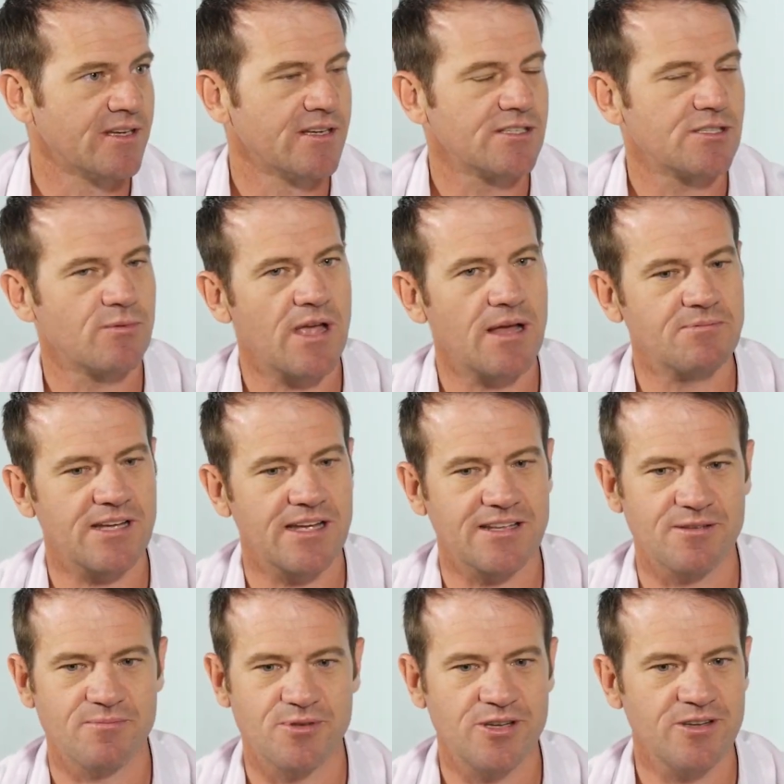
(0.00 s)
So we update
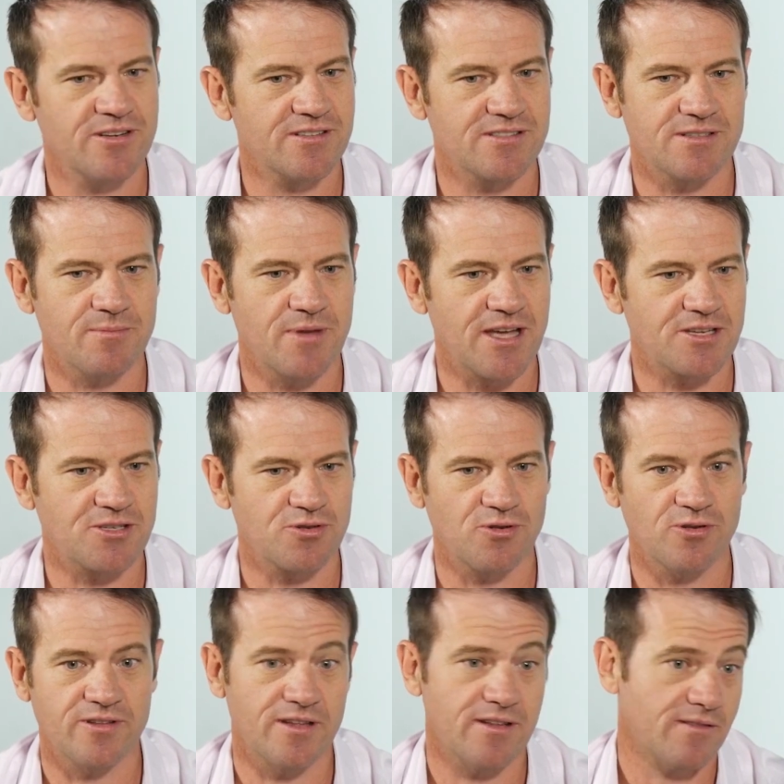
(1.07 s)
computers to make
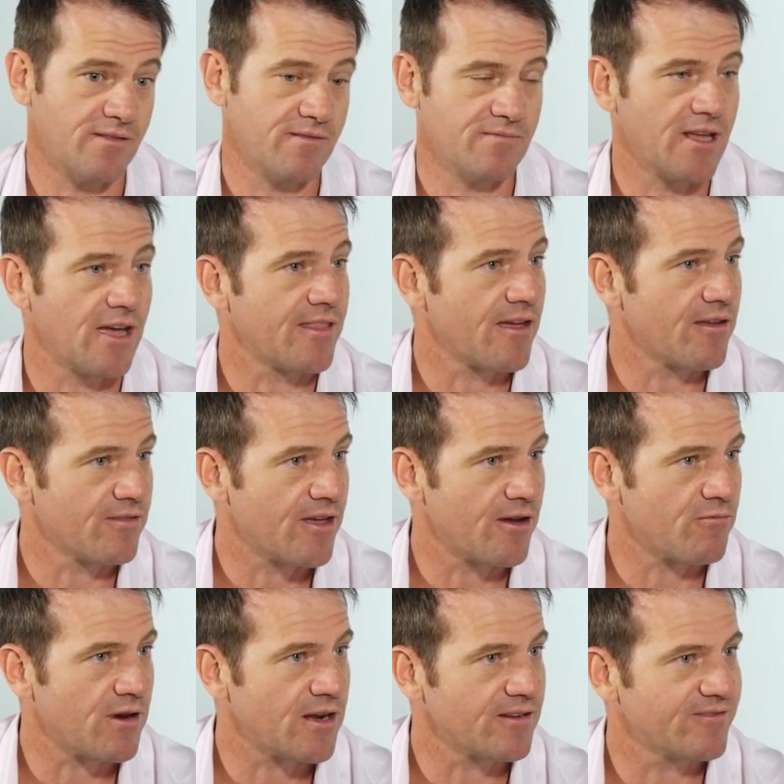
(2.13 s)
sure that you know, they, they
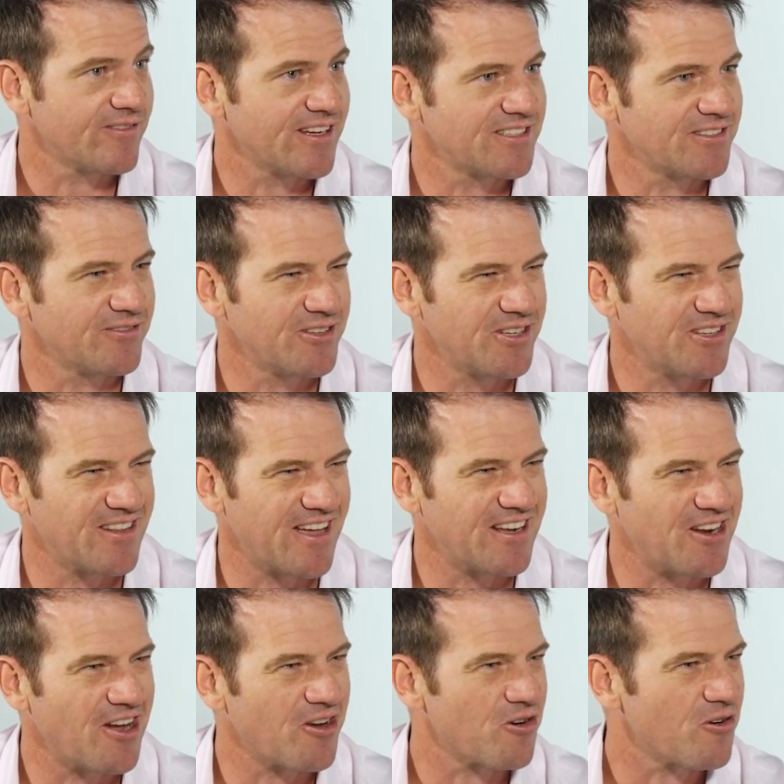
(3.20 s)
run effectively, they
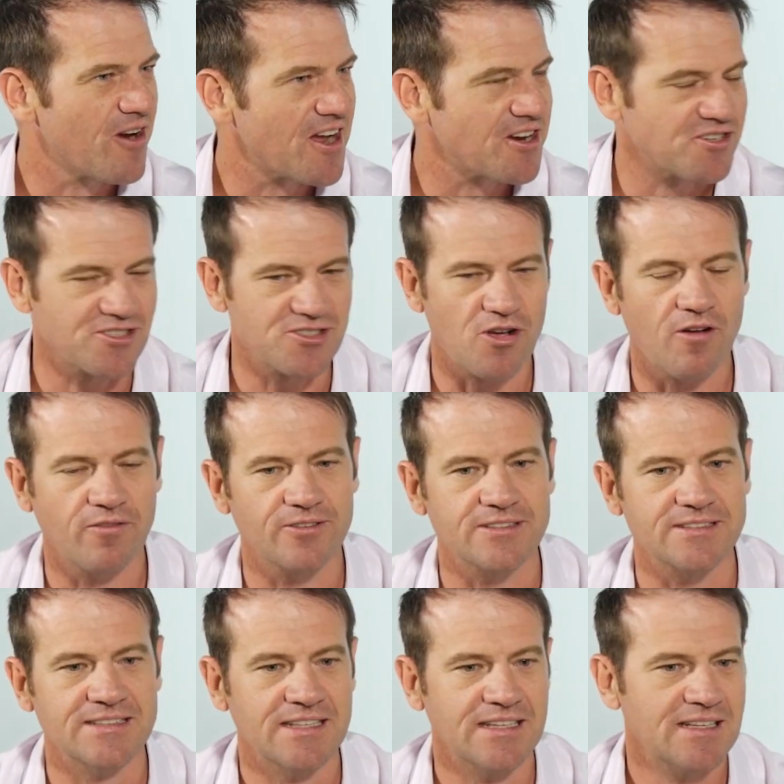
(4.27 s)
don't crash as
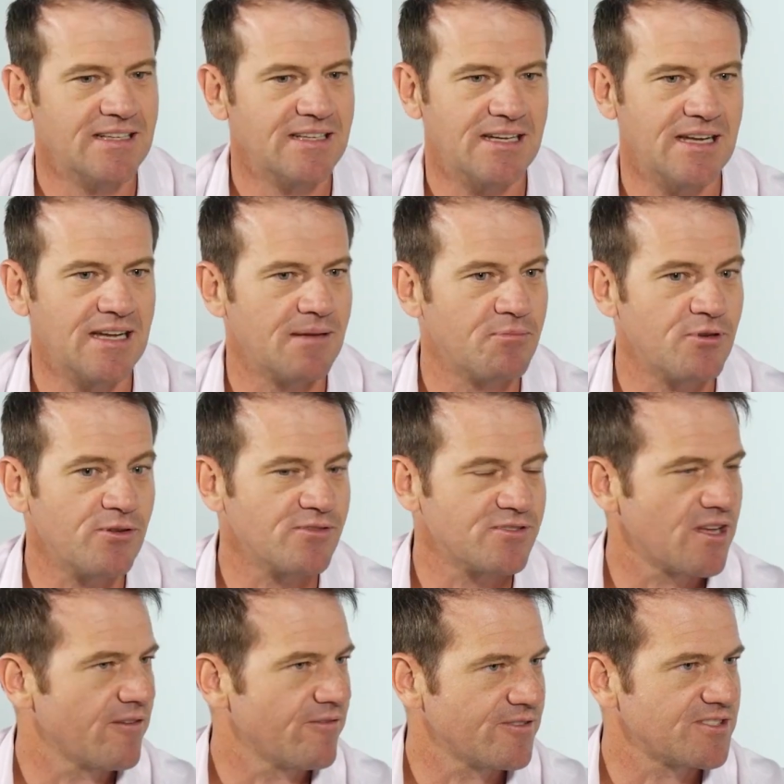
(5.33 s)
often, uh, but
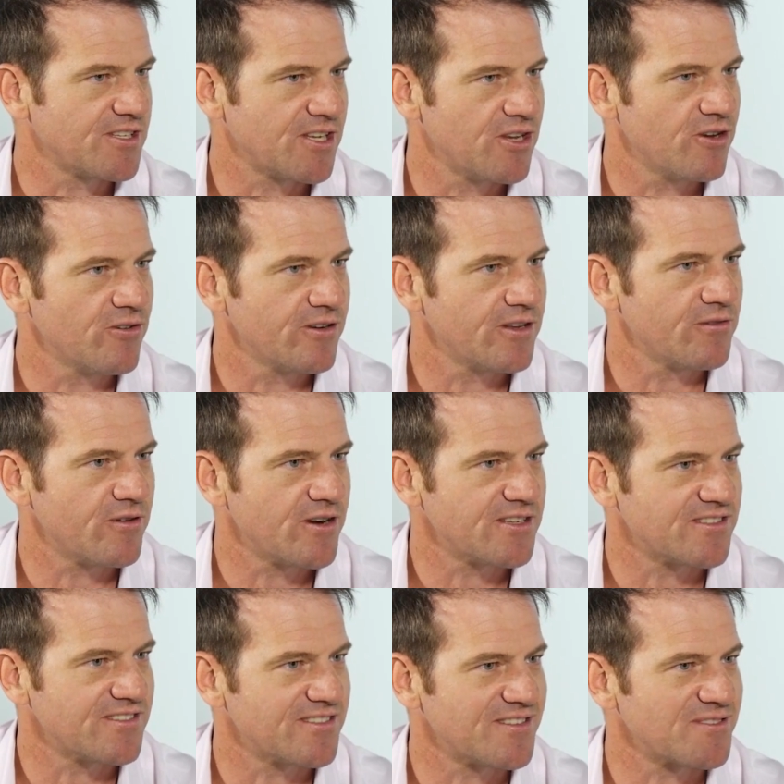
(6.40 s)
also for security
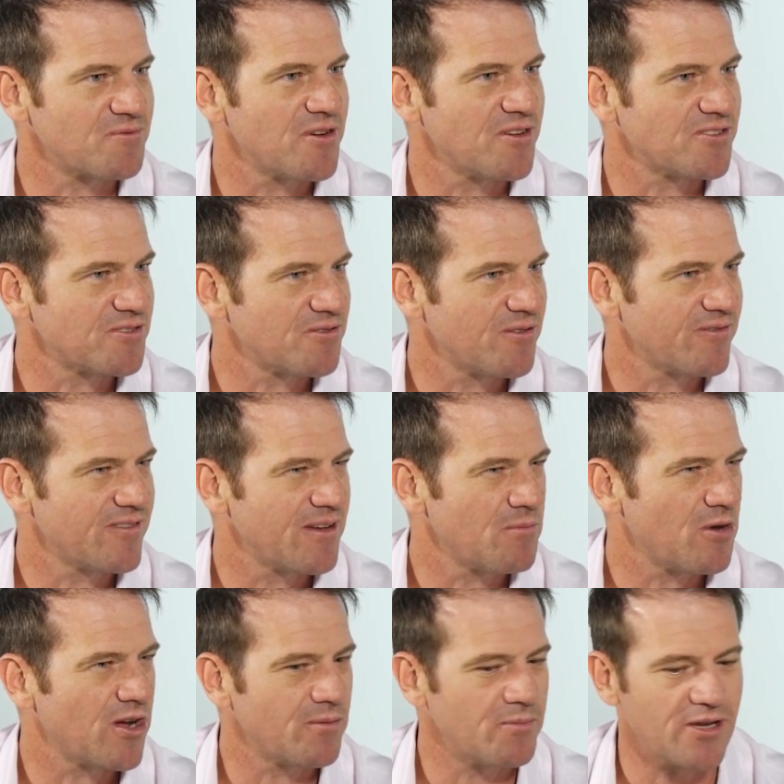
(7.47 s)
reasons as well. So if there
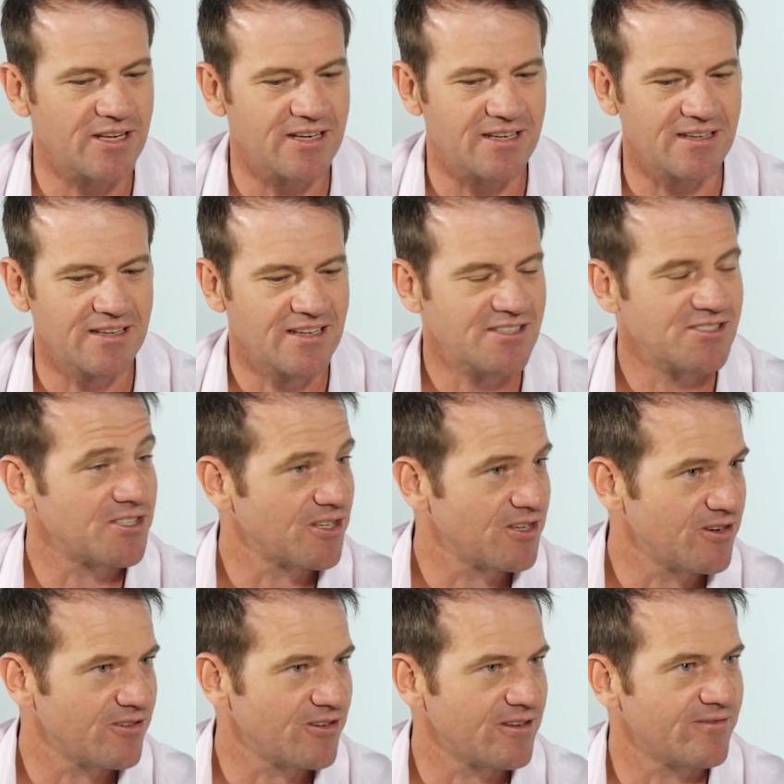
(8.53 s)
might have been a
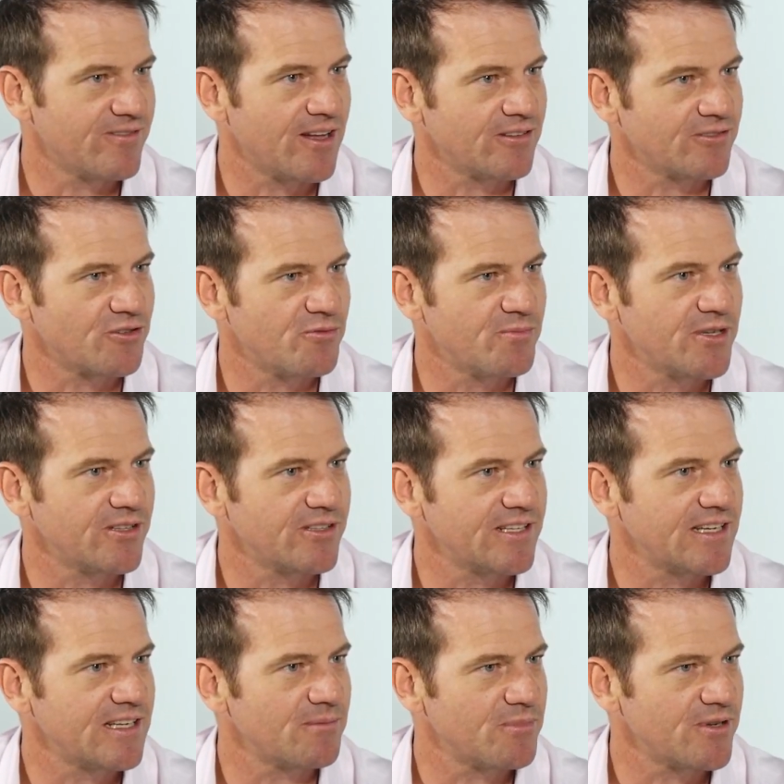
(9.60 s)
security
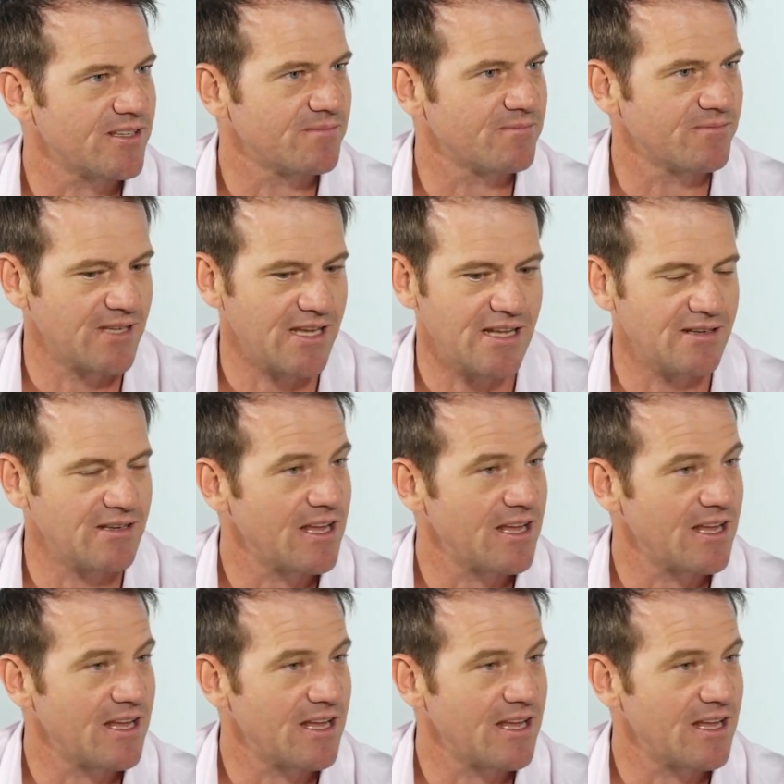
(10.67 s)
vulnerability in, a, in,